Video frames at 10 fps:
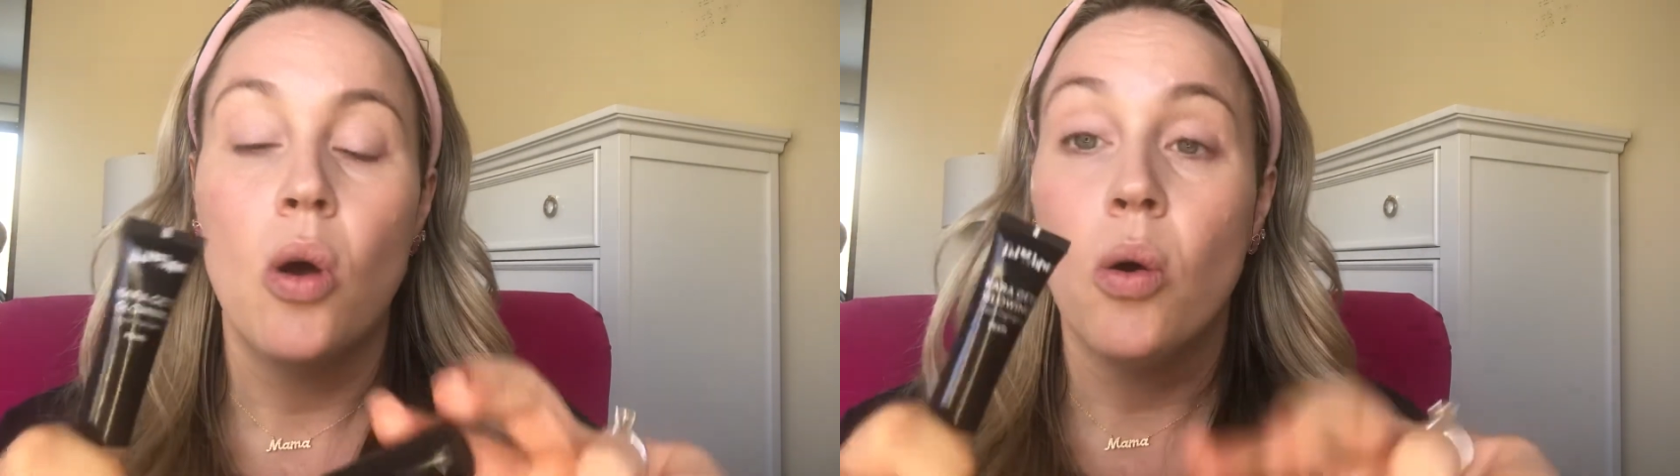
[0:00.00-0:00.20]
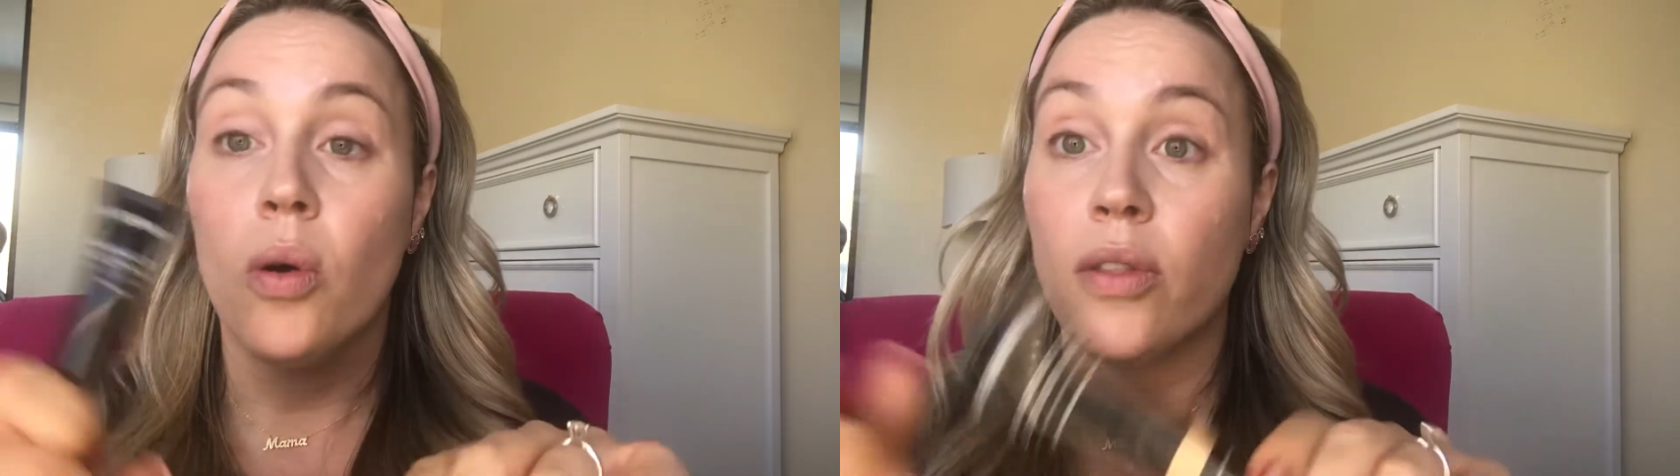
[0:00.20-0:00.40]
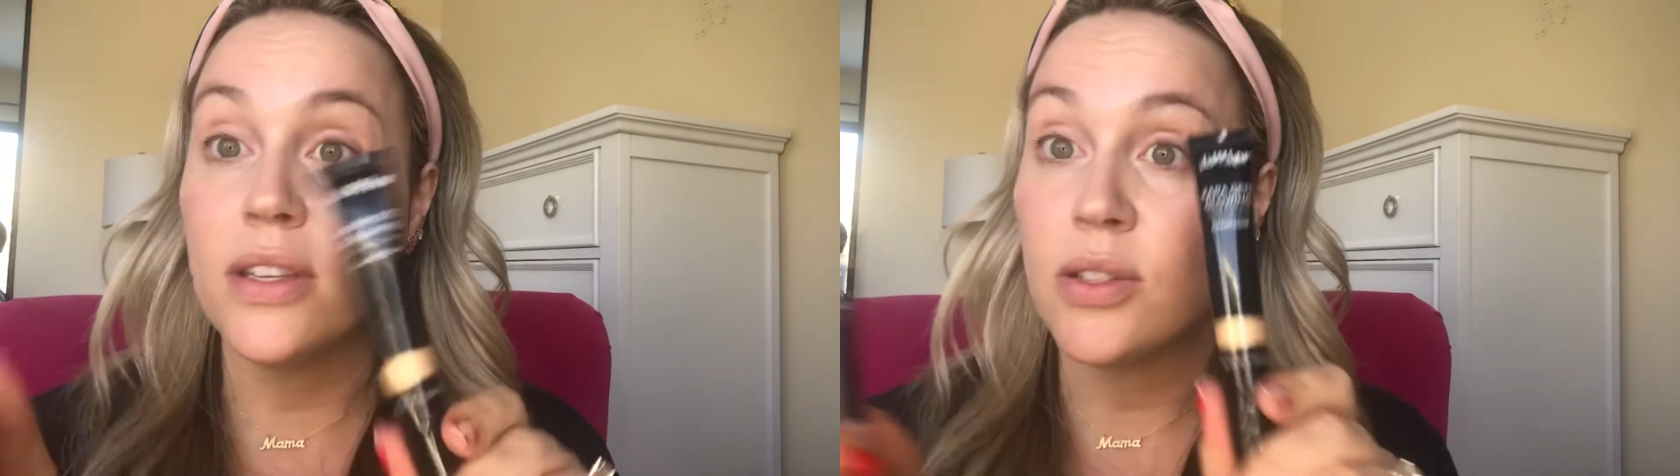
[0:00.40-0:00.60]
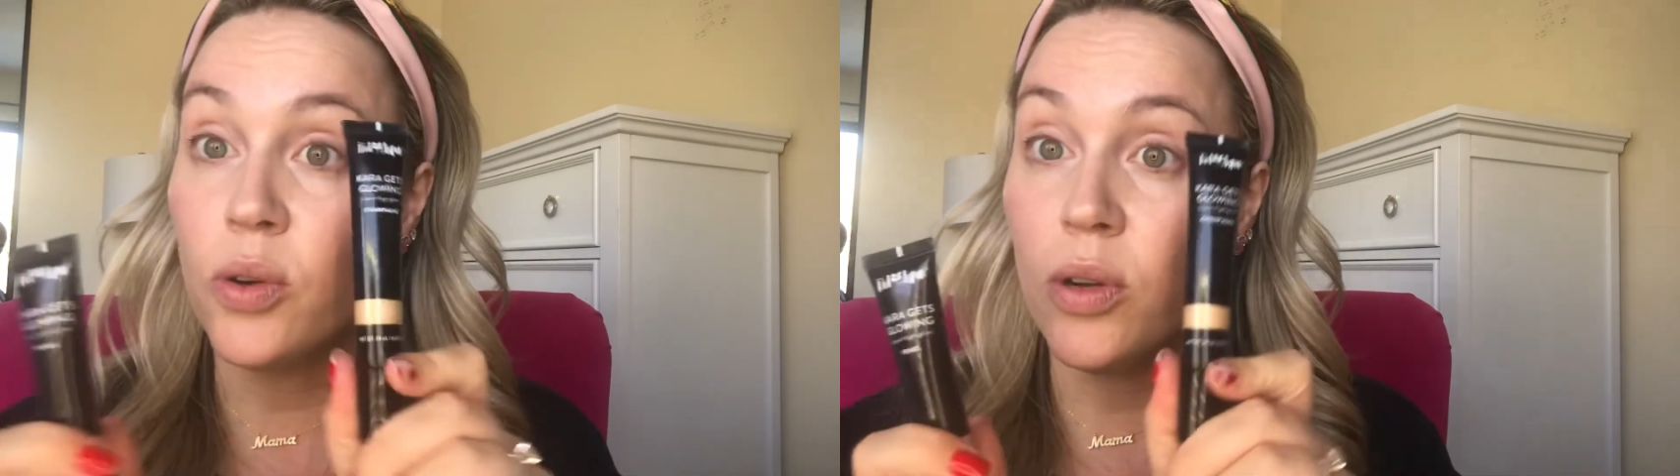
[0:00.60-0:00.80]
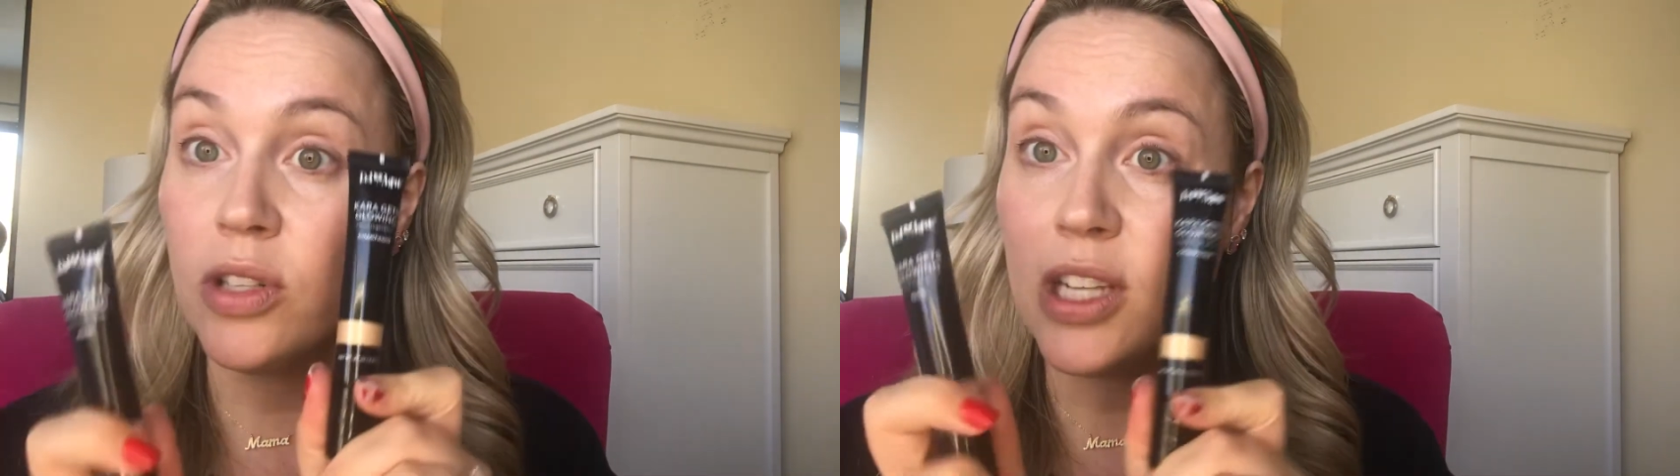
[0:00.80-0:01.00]
or this
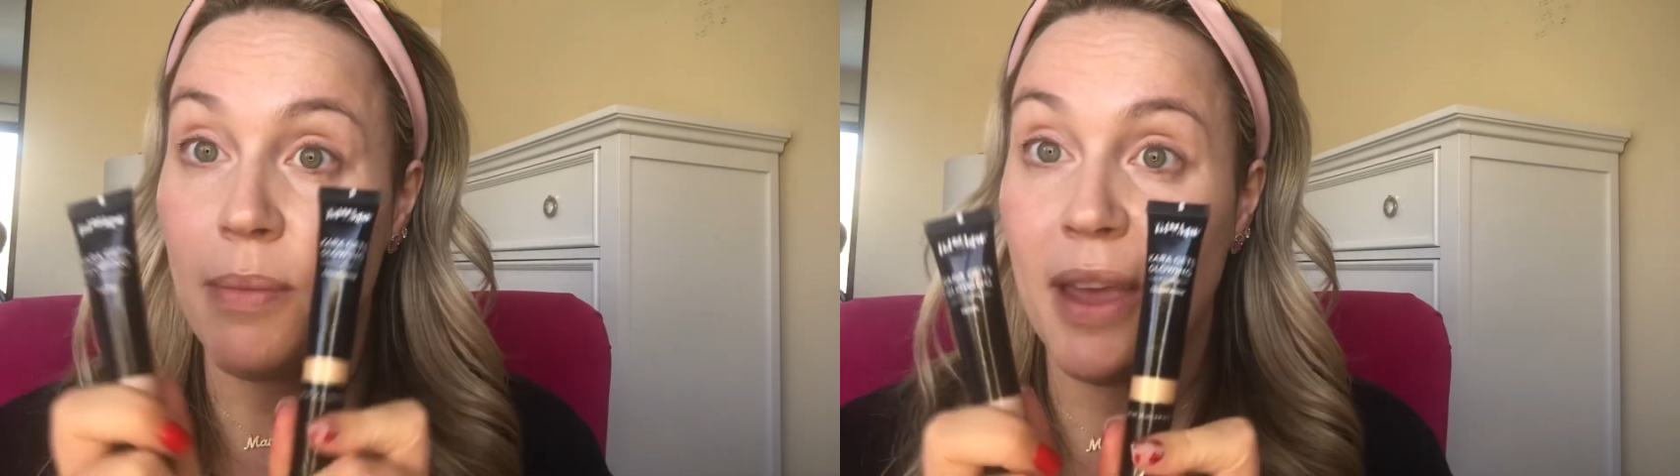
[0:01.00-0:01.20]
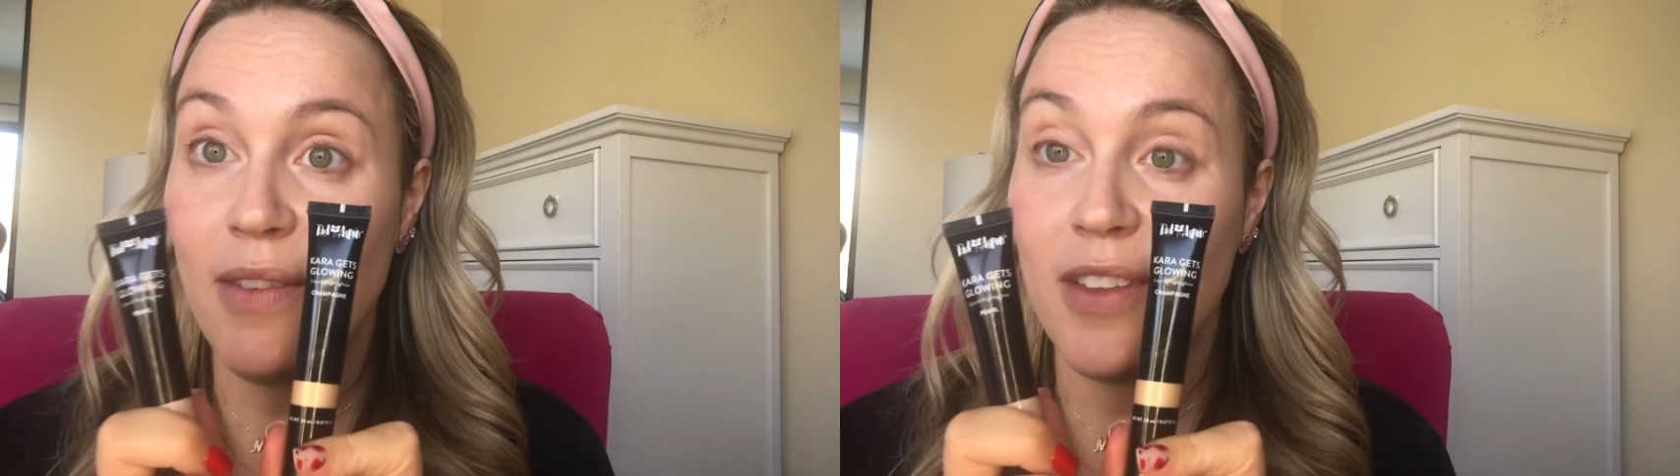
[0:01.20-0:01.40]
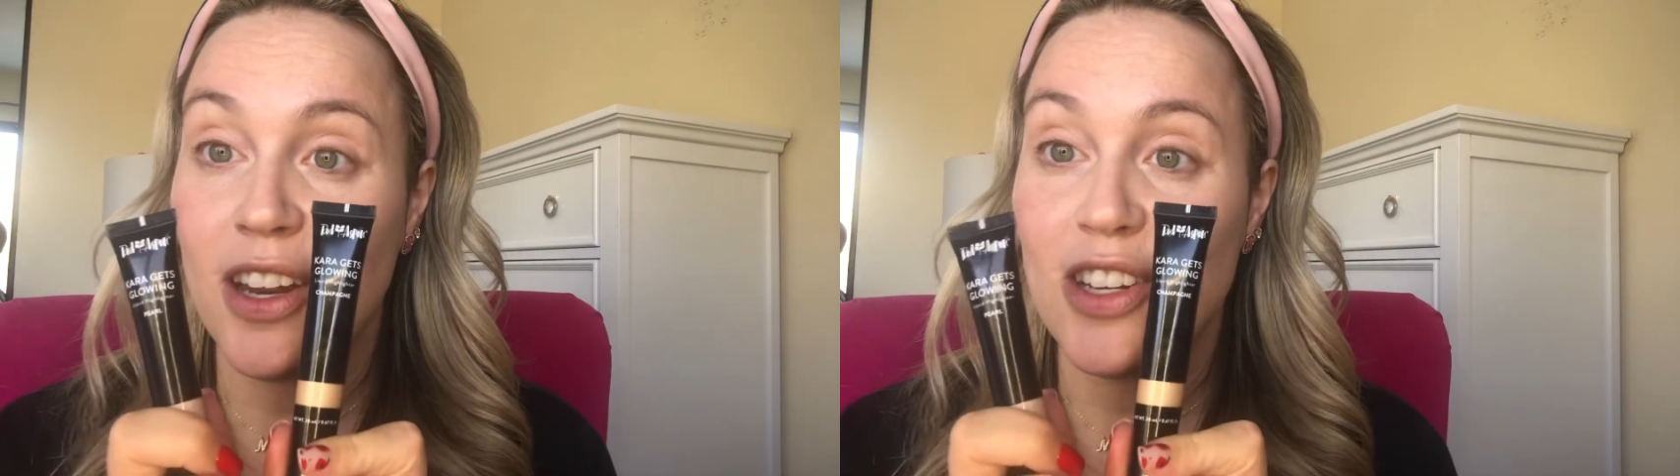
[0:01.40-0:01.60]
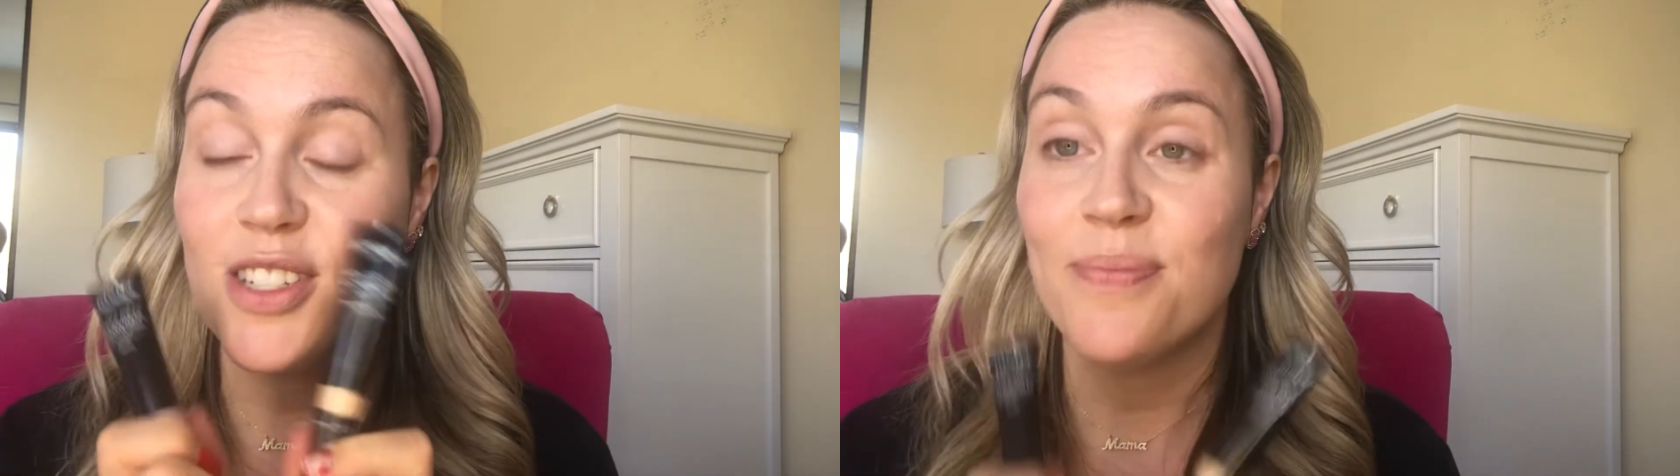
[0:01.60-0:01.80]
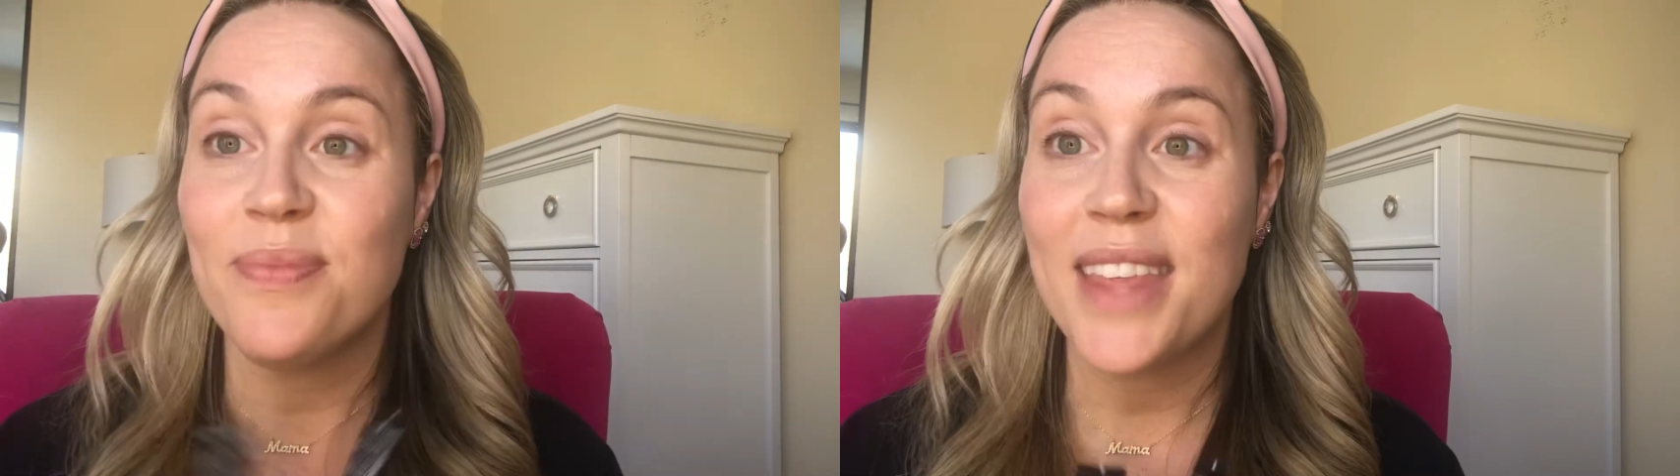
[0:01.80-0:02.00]
gold champagne finish.